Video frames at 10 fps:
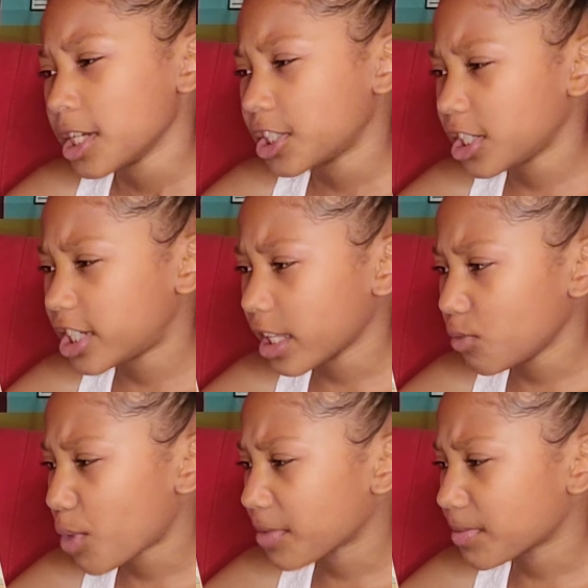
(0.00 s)
She
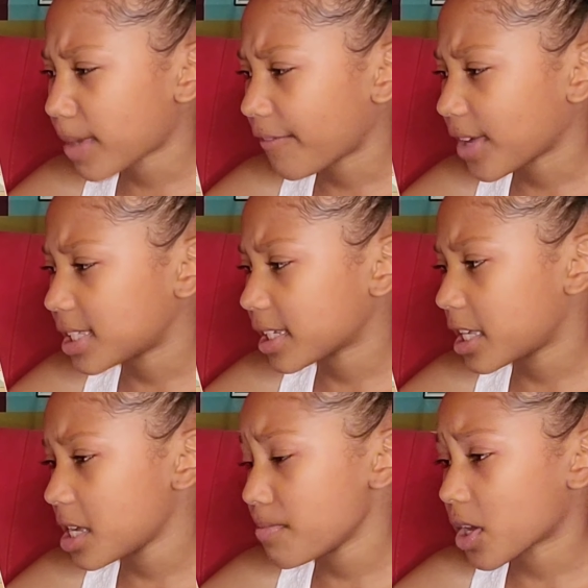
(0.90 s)
gently rubbed my face to
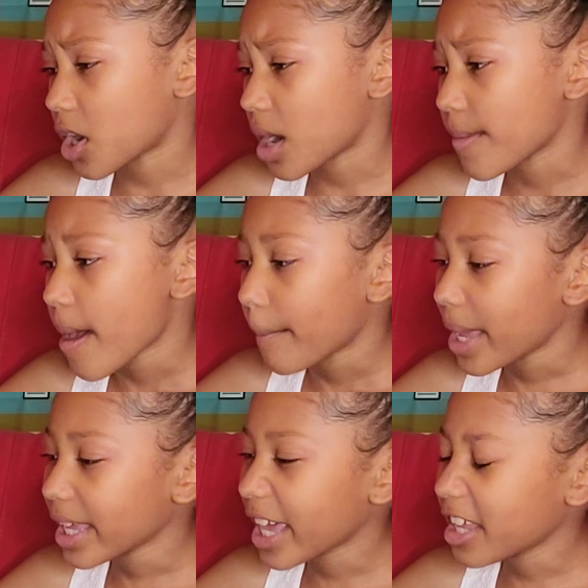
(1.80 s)
keep me calm.
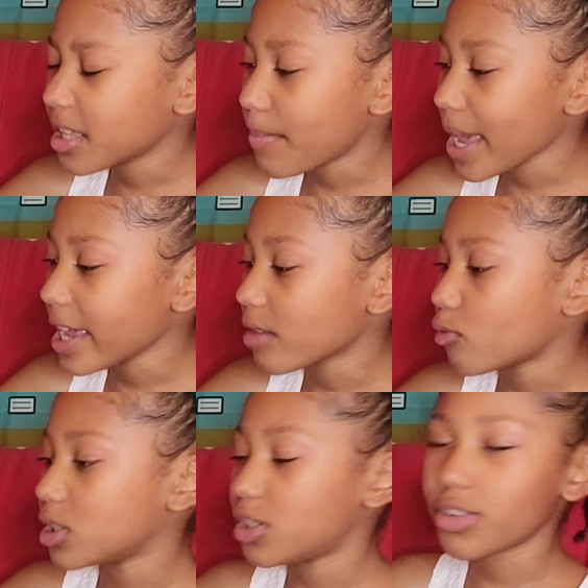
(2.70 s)
Pancakes and
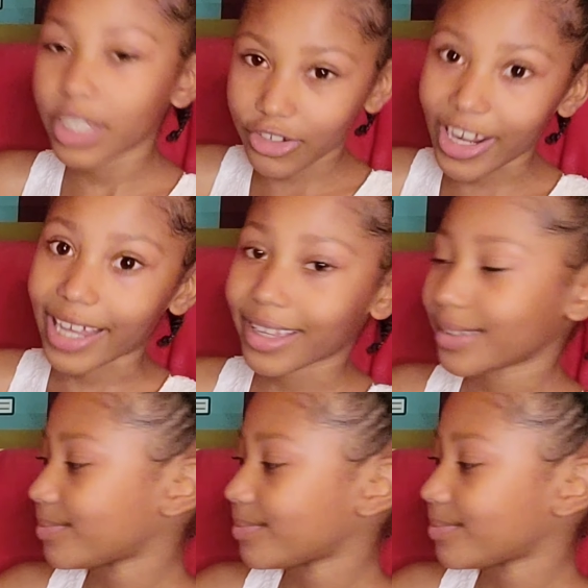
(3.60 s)
bacon will do the trick.